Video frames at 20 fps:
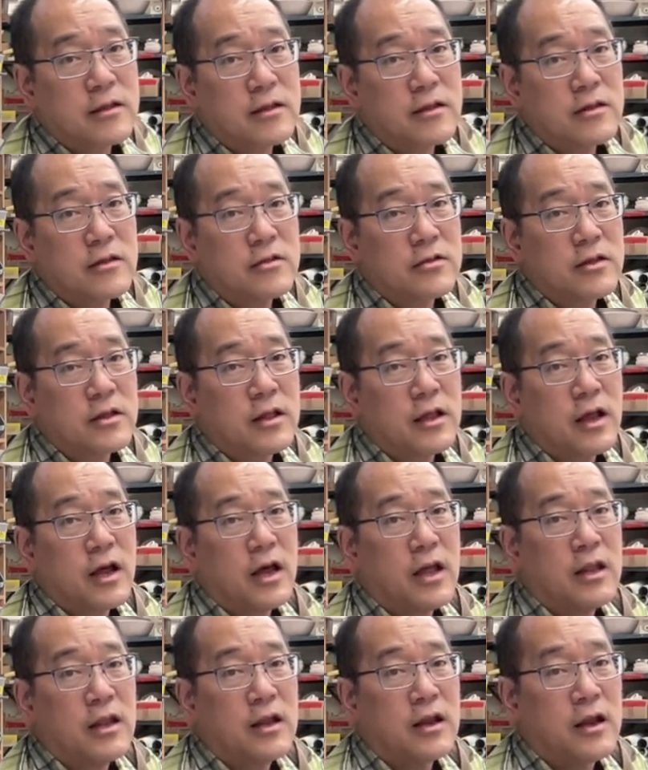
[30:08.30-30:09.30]
You see
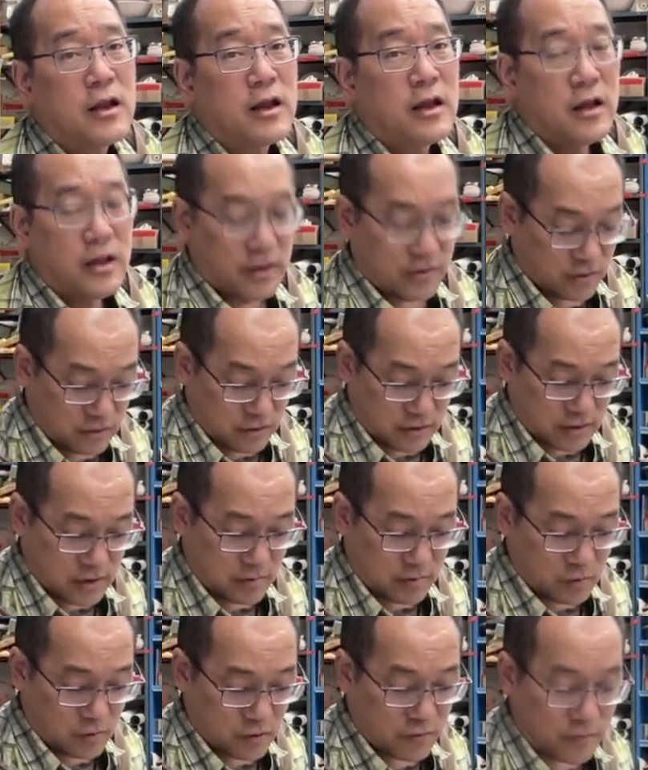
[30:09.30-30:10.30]
that? You can see
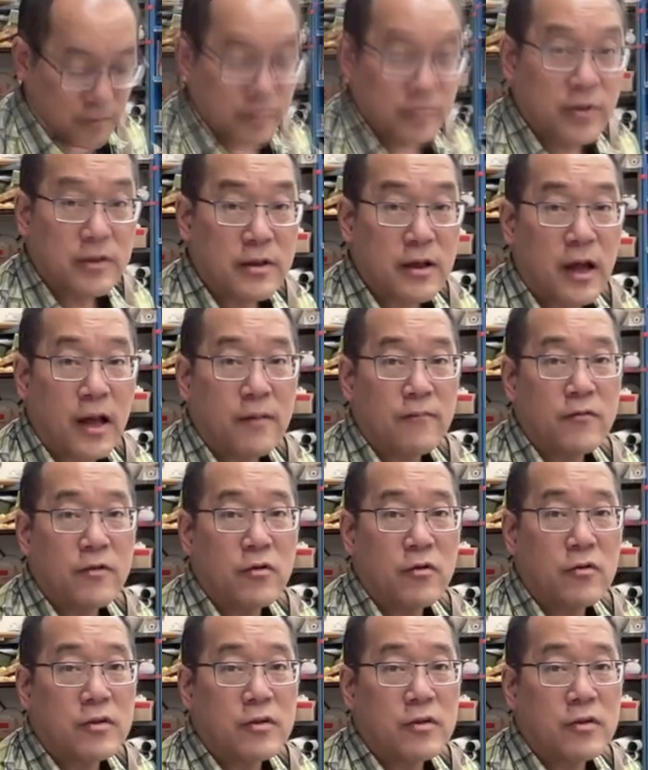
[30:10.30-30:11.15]
it more from the top view.